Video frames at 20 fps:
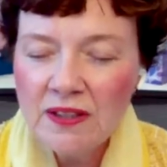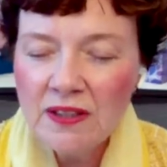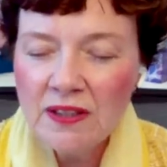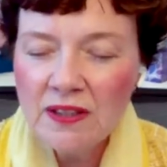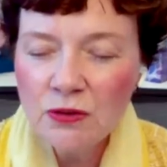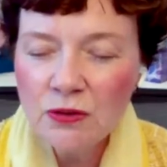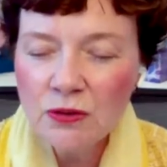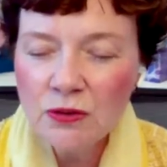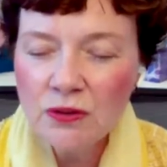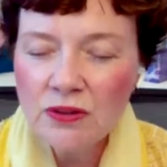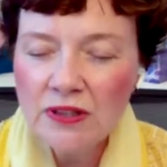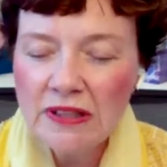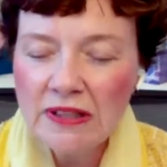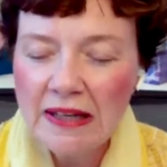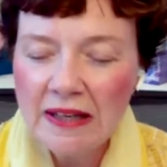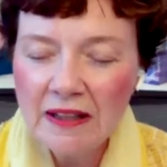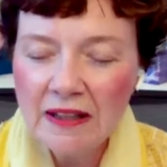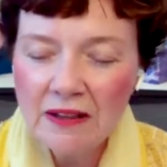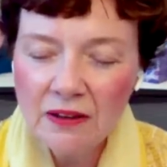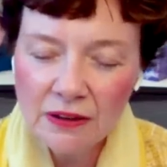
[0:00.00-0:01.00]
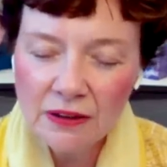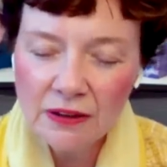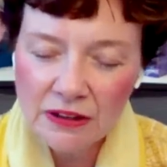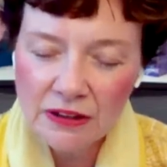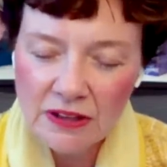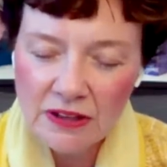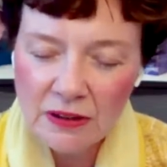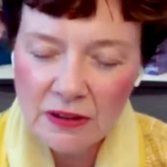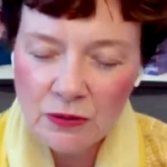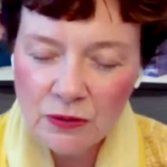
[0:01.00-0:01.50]
the central cell
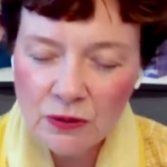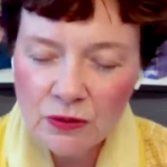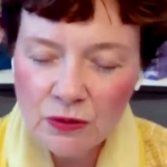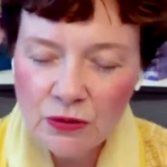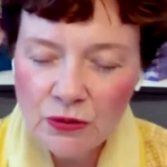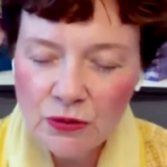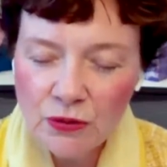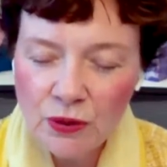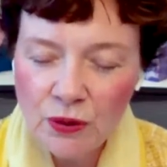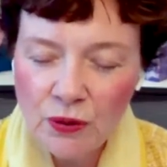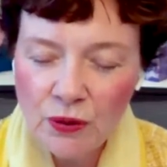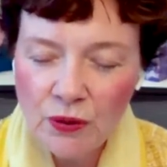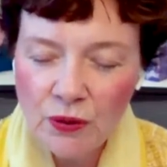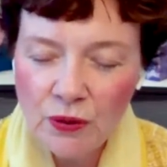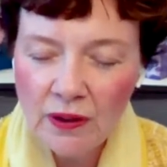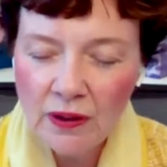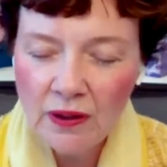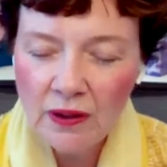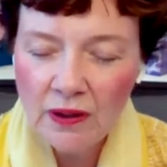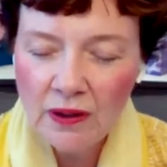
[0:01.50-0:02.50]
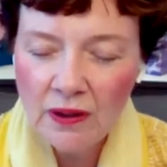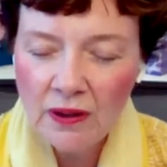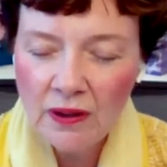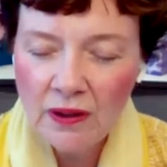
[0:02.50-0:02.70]
or central soul